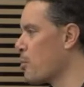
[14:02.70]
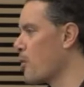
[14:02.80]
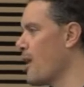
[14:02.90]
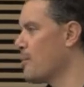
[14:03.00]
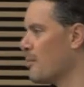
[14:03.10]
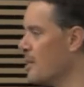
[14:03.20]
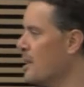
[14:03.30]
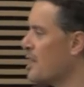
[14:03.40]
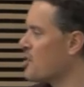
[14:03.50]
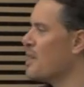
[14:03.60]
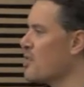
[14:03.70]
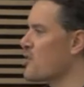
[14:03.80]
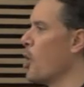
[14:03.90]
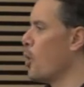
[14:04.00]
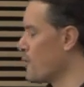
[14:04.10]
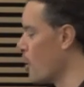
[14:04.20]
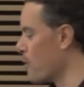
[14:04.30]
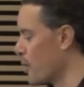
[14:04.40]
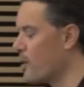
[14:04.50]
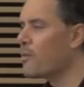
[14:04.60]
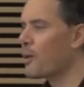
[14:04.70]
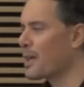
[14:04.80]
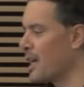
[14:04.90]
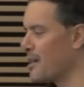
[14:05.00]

problem is being solved over and over again.